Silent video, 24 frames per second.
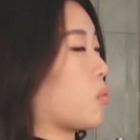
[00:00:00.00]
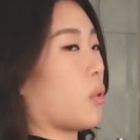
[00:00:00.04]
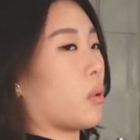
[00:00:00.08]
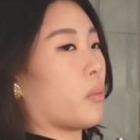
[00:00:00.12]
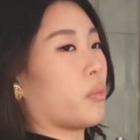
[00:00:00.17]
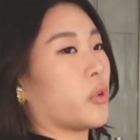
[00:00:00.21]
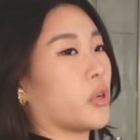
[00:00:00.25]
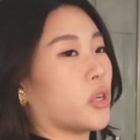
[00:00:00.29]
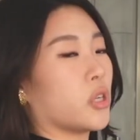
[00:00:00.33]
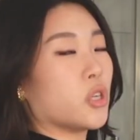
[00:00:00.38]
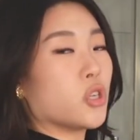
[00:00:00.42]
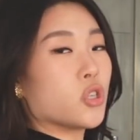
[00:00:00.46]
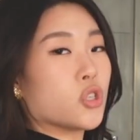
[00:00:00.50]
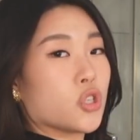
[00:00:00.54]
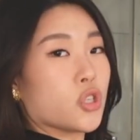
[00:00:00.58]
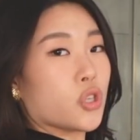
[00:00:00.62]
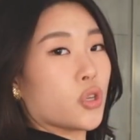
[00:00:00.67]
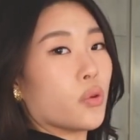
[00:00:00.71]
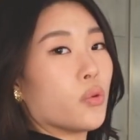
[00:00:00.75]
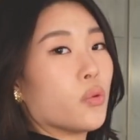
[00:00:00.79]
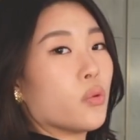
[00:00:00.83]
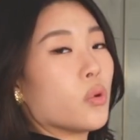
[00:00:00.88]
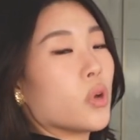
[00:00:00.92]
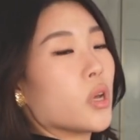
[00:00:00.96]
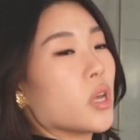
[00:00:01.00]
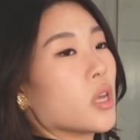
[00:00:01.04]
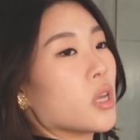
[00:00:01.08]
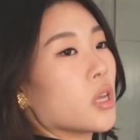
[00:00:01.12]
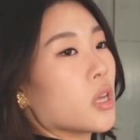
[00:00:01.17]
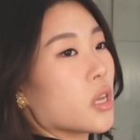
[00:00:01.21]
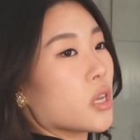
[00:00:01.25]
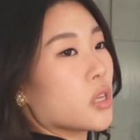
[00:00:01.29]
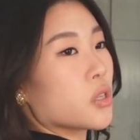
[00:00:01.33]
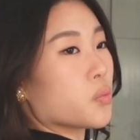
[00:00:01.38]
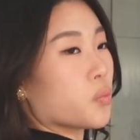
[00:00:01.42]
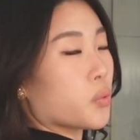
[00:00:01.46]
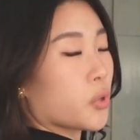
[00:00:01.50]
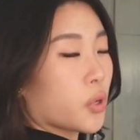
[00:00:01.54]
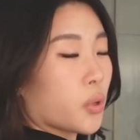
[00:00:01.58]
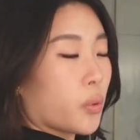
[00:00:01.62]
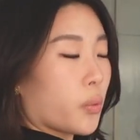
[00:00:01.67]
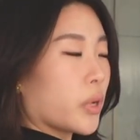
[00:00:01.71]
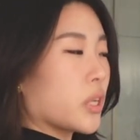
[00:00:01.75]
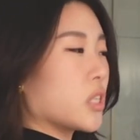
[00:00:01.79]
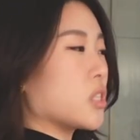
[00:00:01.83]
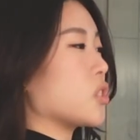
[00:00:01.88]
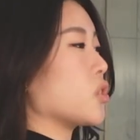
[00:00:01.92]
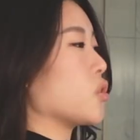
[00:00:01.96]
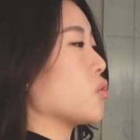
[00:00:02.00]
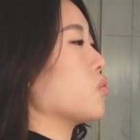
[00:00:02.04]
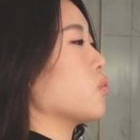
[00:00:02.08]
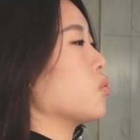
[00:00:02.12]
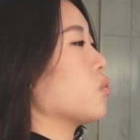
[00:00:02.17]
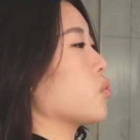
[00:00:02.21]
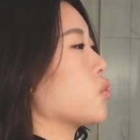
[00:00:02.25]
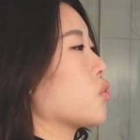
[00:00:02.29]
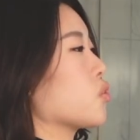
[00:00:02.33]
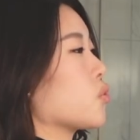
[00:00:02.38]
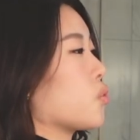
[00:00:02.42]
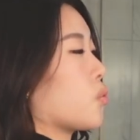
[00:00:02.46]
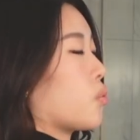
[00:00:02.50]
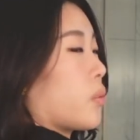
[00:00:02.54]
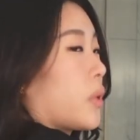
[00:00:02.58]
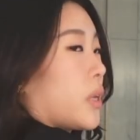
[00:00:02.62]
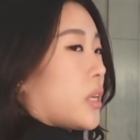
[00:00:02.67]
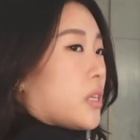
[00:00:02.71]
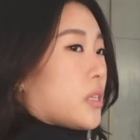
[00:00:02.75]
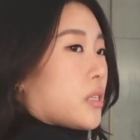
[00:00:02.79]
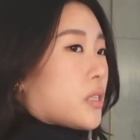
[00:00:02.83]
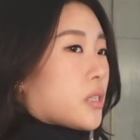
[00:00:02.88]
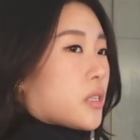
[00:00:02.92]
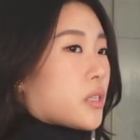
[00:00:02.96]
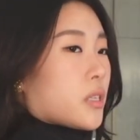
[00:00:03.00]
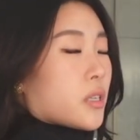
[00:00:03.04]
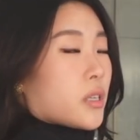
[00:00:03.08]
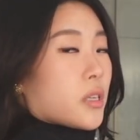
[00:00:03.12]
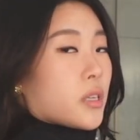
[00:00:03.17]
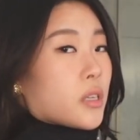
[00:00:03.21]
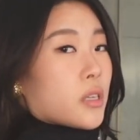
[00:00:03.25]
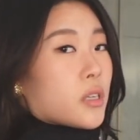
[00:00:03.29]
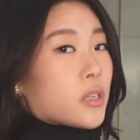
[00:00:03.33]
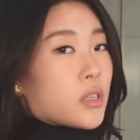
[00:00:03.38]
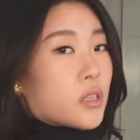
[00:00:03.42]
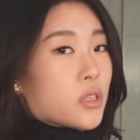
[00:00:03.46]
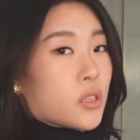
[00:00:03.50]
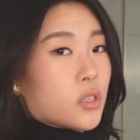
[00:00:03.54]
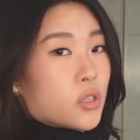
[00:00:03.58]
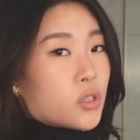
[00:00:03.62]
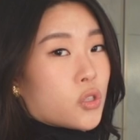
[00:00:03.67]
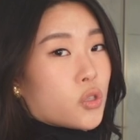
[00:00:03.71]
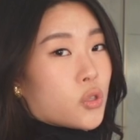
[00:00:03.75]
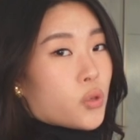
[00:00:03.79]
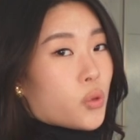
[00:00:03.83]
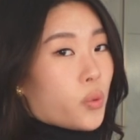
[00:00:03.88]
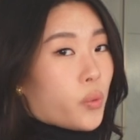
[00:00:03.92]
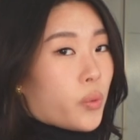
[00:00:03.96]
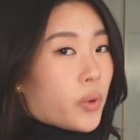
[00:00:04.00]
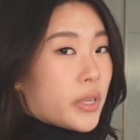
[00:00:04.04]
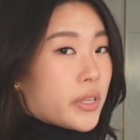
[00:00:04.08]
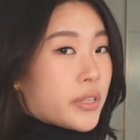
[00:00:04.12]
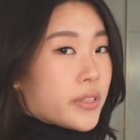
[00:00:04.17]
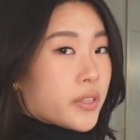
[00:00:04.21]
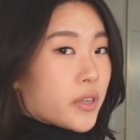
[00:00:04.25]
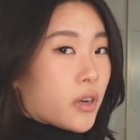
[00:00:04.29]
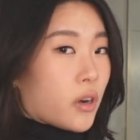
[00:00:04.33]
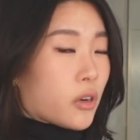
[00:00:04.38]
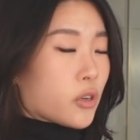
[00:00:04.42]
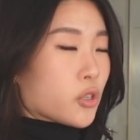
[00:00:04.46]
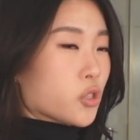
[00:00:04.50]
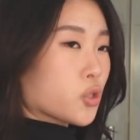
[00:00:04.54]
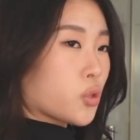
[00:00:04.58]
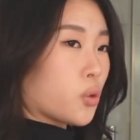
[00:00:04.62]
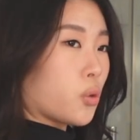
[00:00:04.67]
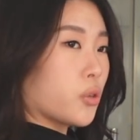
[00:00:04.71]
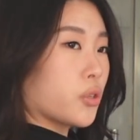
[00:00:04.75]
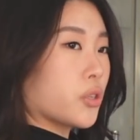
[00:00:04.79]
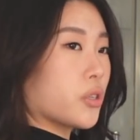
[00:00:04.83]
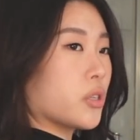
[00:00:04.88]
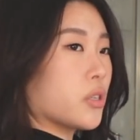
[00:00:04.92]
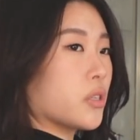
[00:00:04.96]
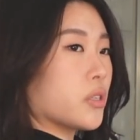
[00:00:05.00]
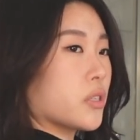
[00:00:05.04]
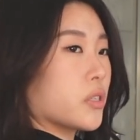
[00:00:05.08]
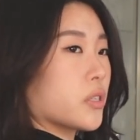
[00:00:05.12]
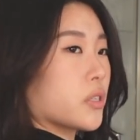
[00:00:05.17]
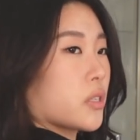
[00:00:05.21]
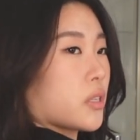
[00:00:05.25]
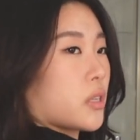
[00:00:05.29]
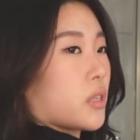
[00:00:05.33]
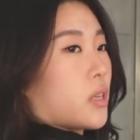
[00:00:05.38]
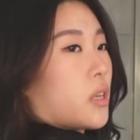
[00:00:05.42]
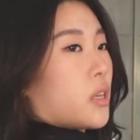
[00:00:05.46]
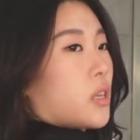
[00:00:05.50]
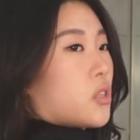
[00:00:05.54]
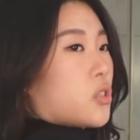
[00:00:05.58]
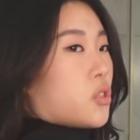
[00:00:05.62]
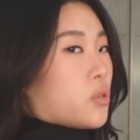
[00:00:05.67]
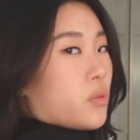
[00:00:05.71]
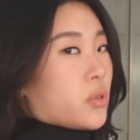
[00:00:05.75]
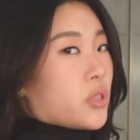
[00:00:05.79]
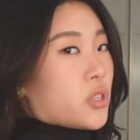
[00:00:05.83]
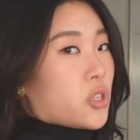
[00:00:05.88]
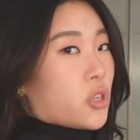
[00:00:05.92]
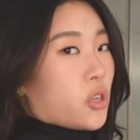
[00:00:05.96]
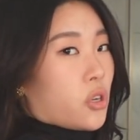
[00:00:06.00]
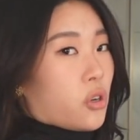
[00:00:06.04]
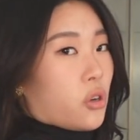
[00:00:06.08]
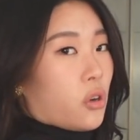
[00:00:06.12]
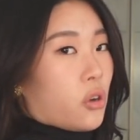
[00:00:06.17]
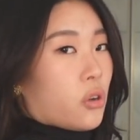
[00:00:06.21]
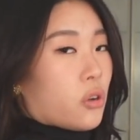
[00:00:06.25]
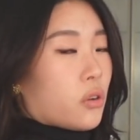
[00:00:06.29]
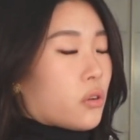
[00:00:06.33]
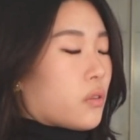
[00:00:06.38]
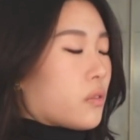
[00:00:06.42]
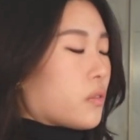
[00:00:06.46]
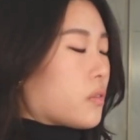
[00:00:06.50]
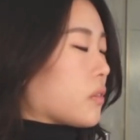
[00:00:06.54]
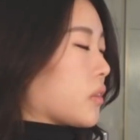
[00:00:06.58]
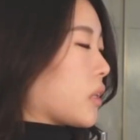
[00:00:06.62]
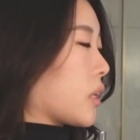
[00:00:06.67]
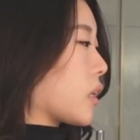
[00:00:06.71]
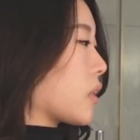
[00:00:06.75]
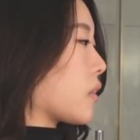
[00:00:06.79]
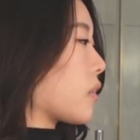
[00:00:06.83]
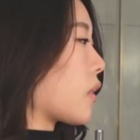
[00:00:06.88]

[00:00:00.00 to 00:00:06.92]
what we're going to do is we're going to twist our shoulders into a circle like